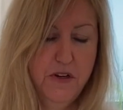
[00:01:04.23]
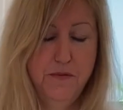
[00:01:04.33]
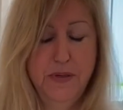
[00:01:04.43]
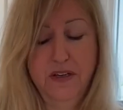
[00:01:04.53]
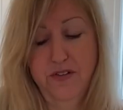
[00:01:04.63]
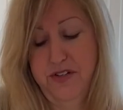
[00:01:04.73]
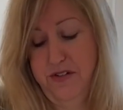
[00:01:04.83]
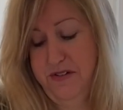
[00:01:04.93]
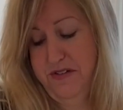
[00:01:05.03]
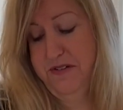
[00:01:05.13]
of pickle
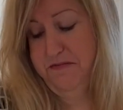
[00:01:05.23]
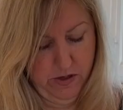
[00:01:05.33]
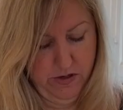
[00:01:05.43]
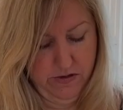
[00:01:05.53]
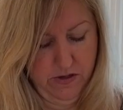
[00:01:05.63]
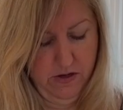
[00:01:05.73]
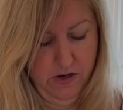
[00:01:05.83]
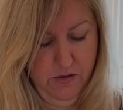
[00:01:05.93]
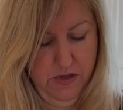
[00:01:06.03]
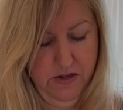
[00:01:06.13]
juice. We're just gonna
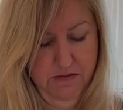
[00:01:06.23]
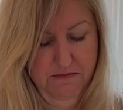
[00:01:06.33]
go with it.